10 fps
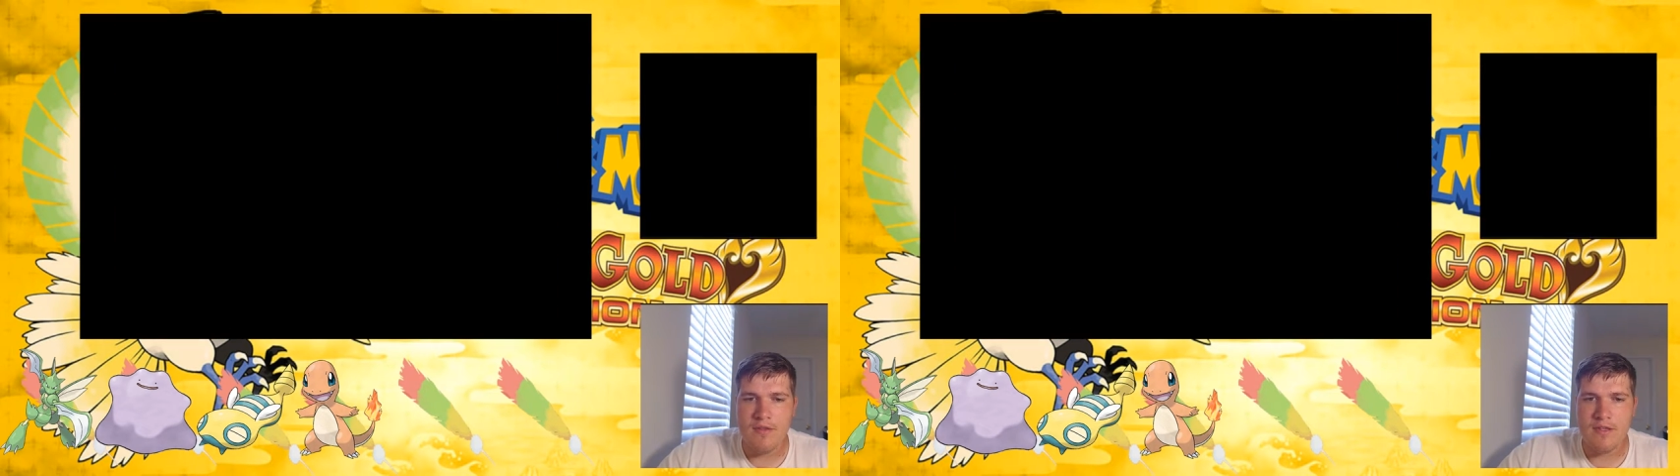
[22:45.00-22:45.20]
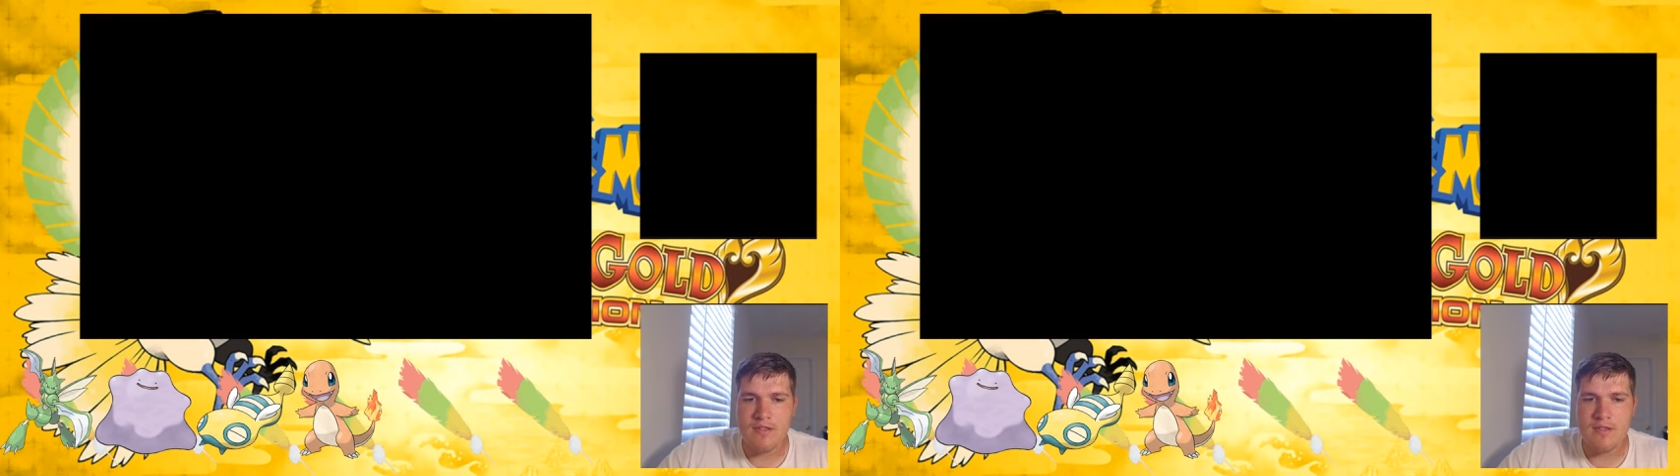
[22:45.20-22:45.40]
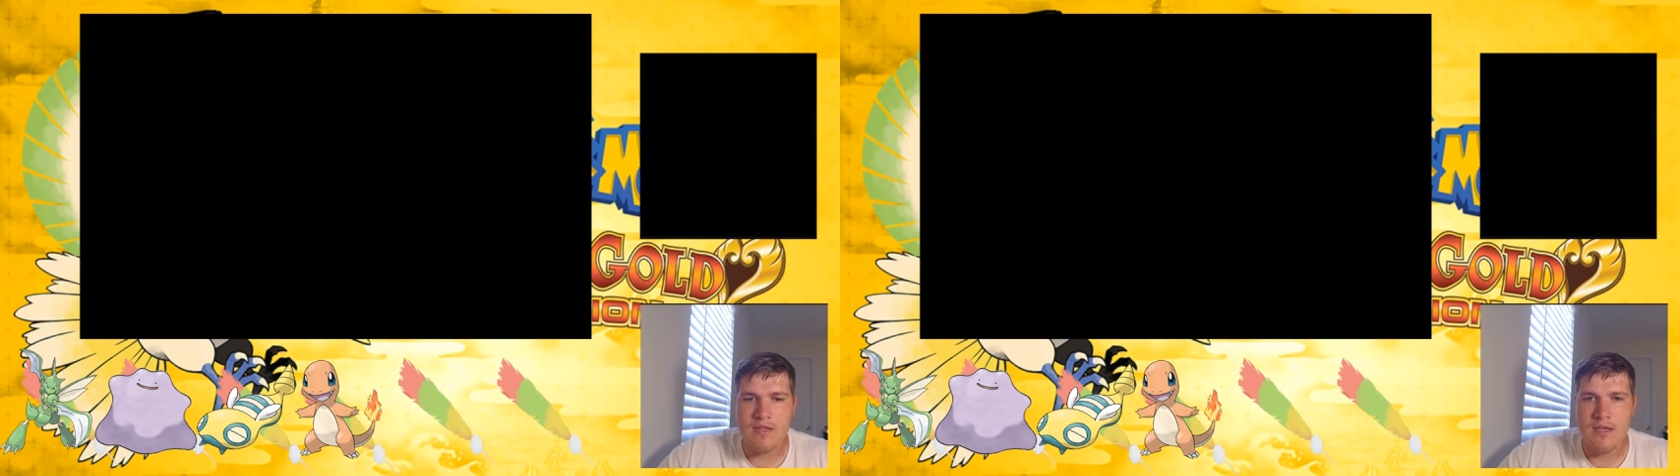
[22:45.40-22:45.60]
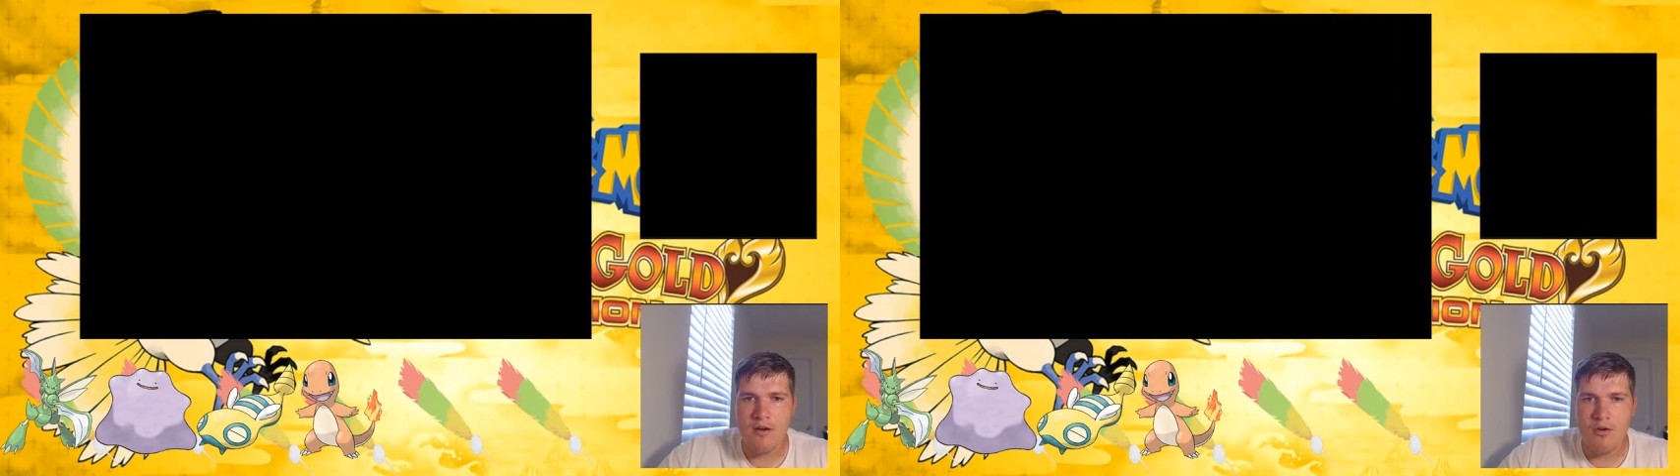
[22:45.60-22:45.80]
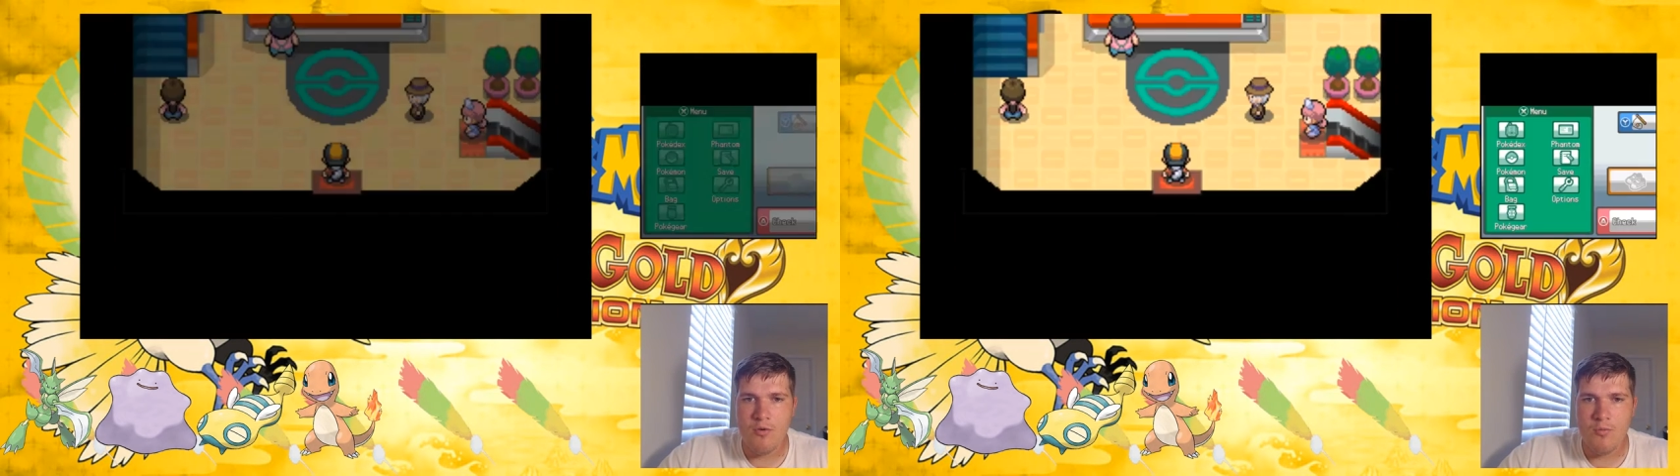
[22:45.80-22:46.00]
let's get
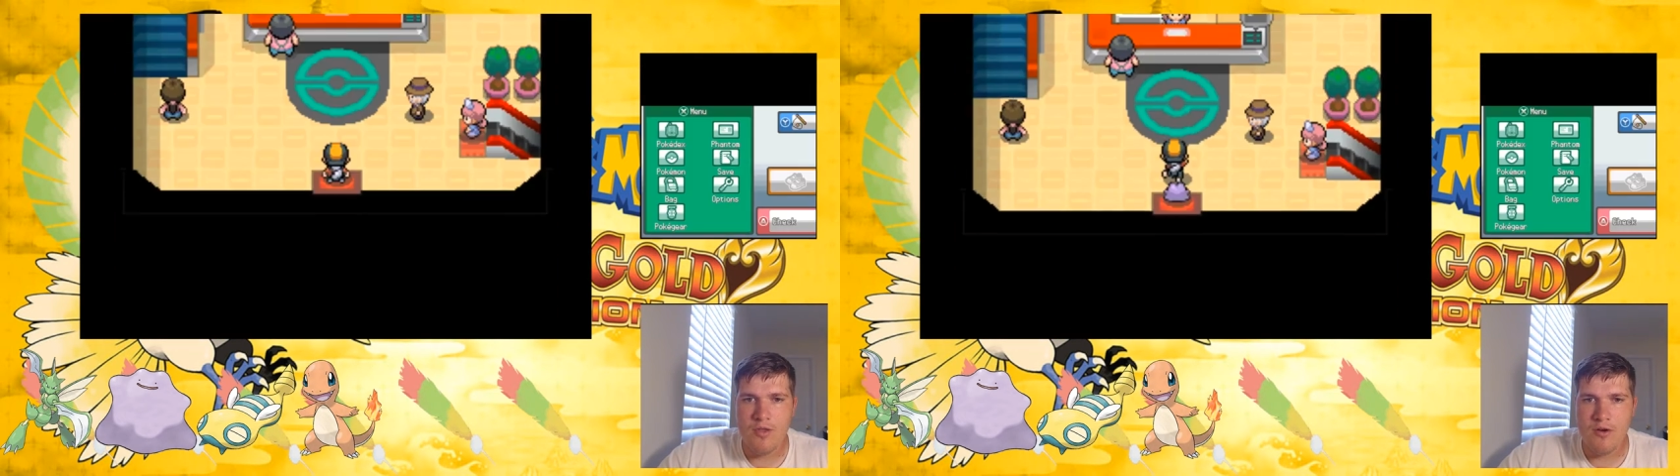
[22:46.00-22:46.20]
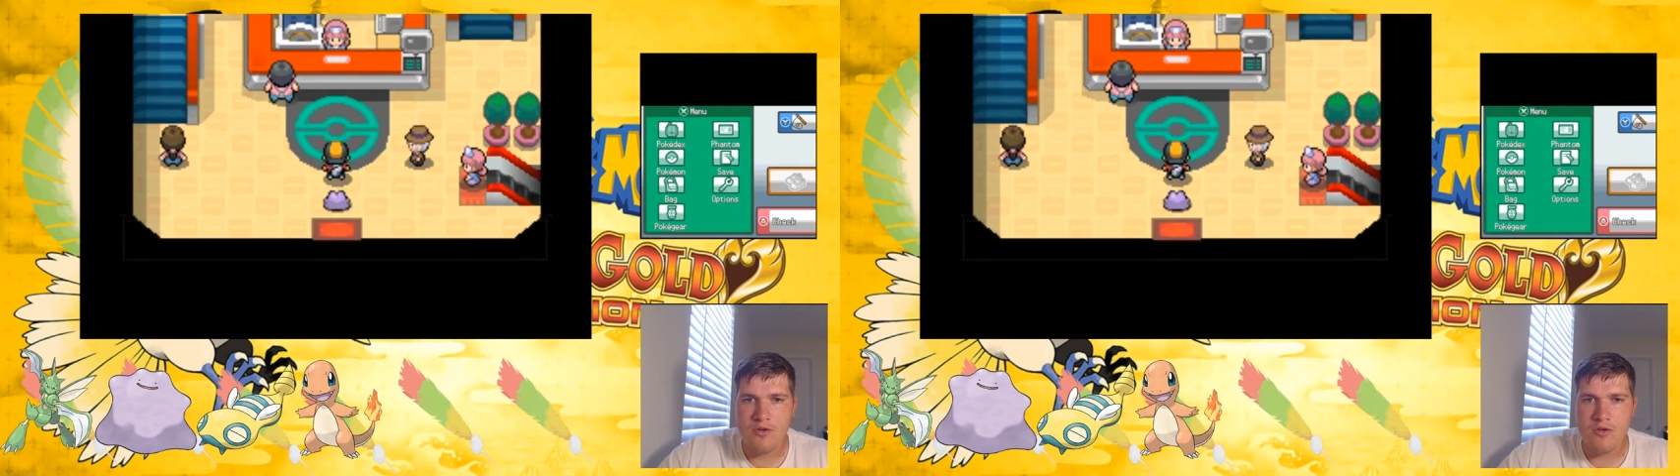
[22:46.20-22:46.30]
on with our